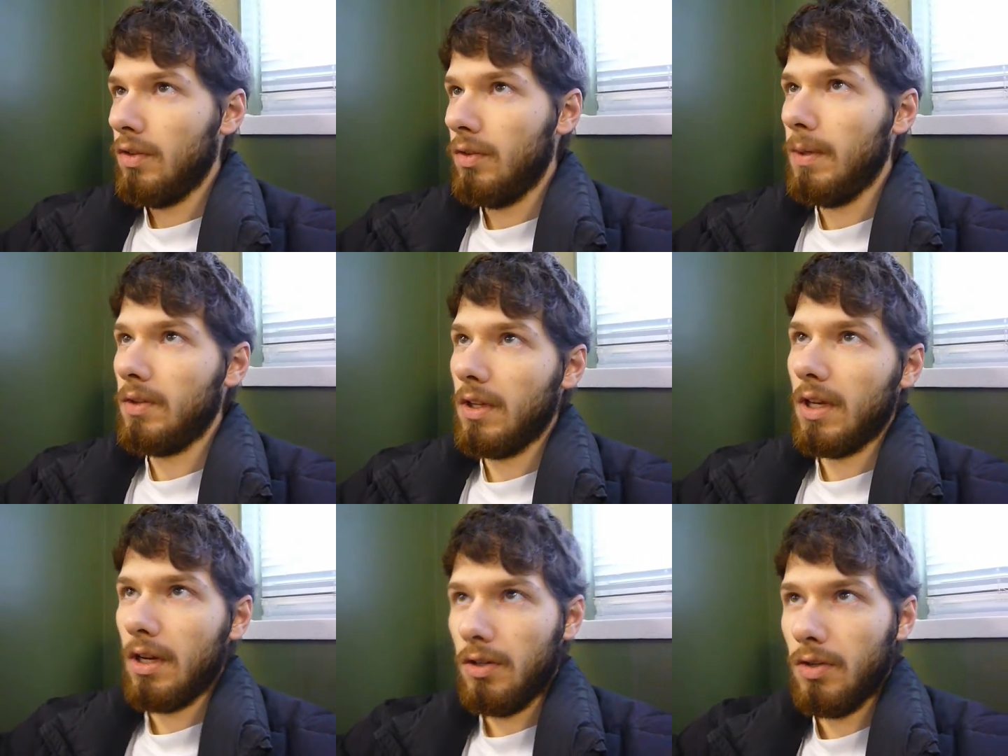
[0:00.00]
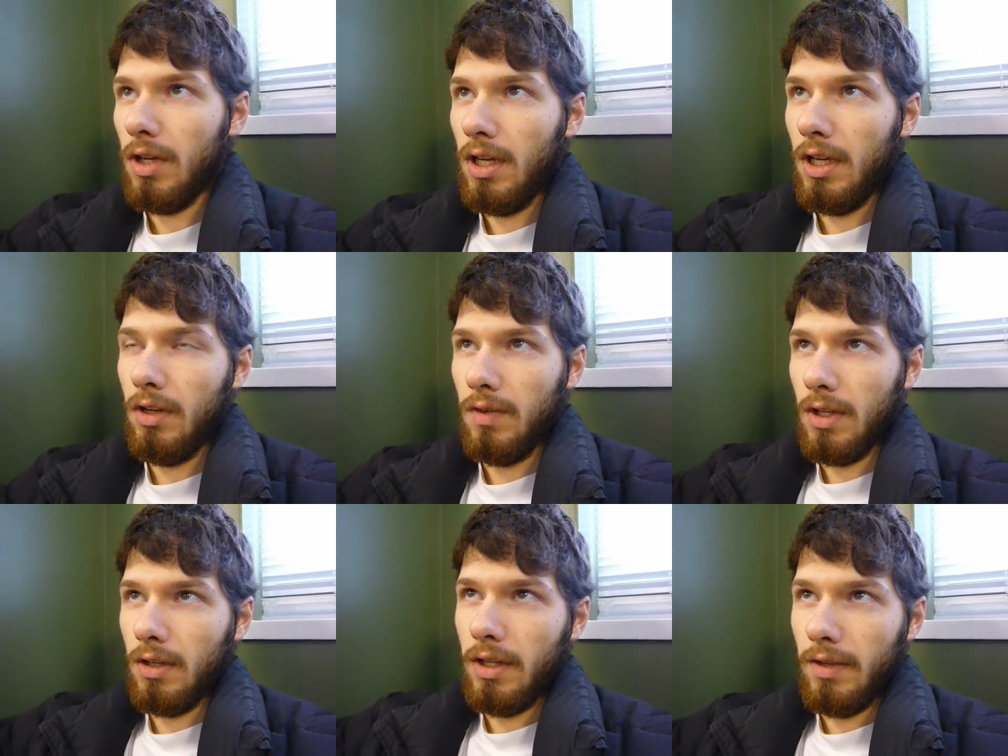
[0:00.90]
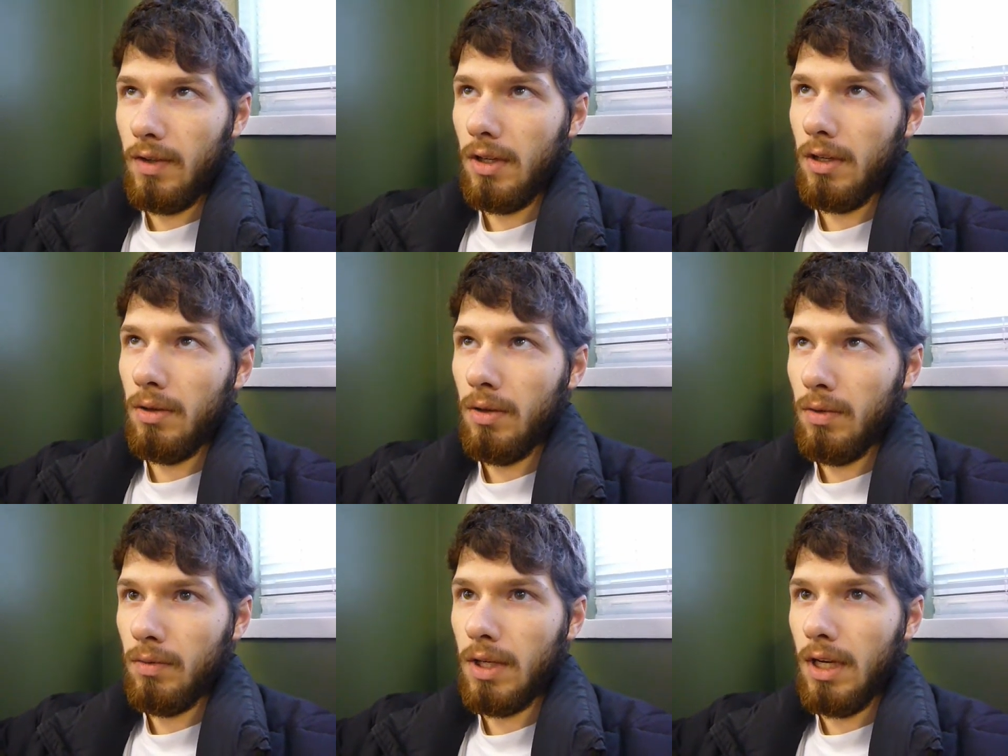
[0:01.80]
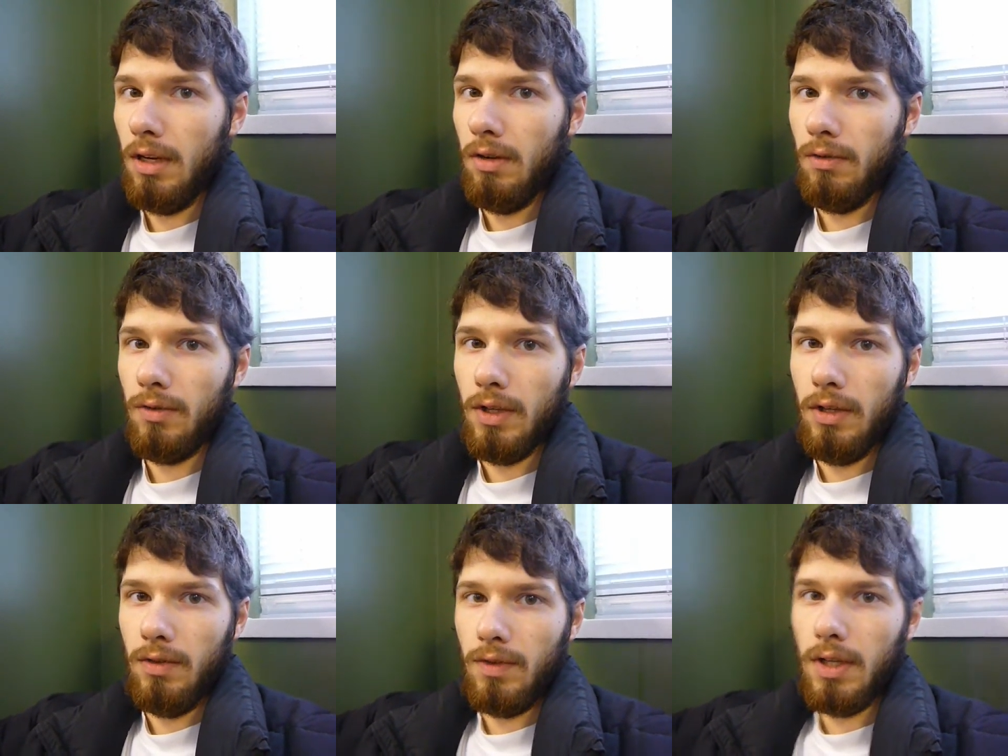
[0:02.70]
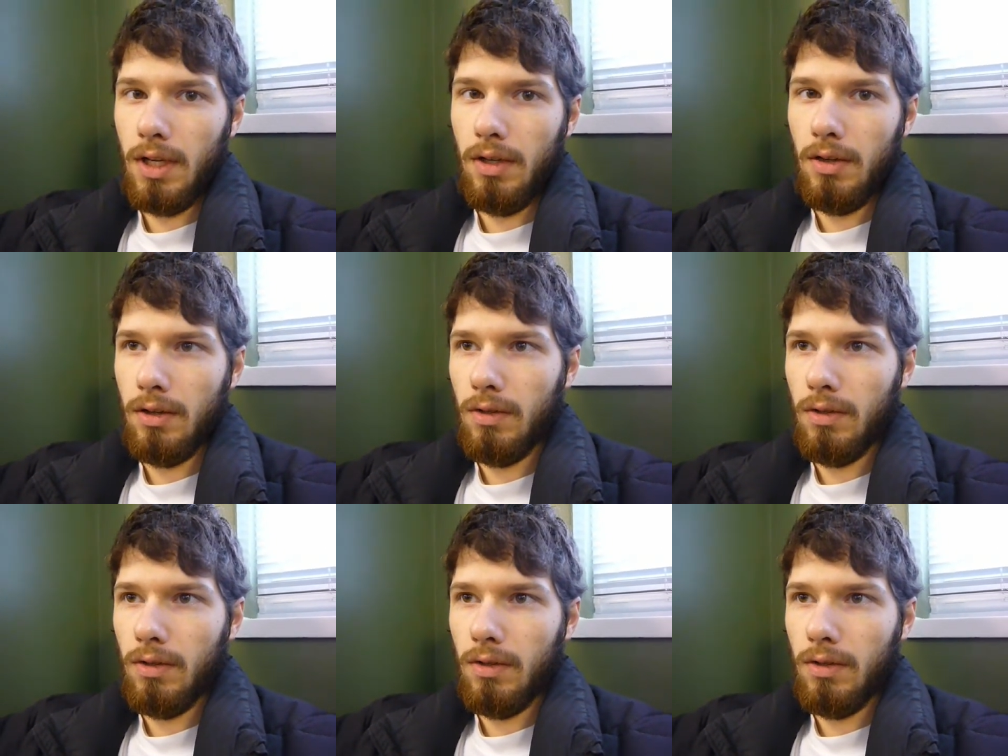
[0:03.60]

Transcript: So you basically got a tree, and you've got a lava cave, and you've got